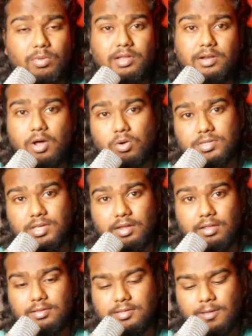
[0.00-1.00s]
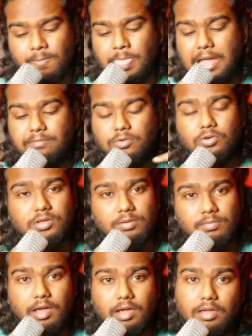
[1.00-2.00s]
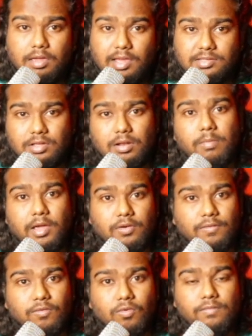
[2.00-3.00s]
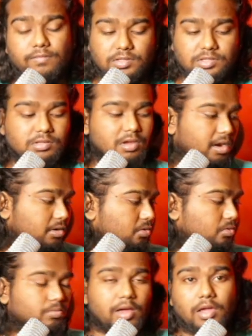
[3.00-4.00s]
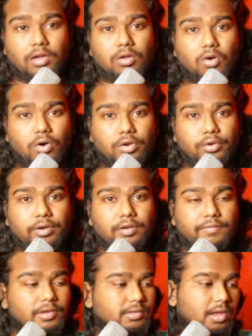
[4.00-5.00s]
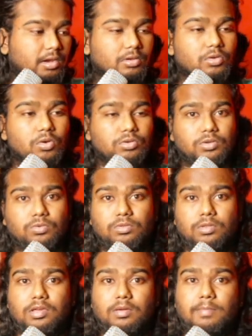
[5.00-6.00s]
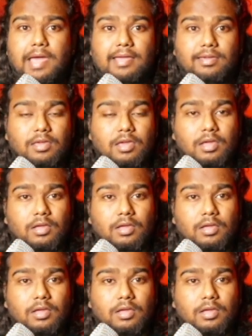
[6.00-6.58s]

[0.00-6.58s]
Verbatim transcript: But the downside is I'm using my external microphone which is connected to my audio interface, and it goes to the Mac,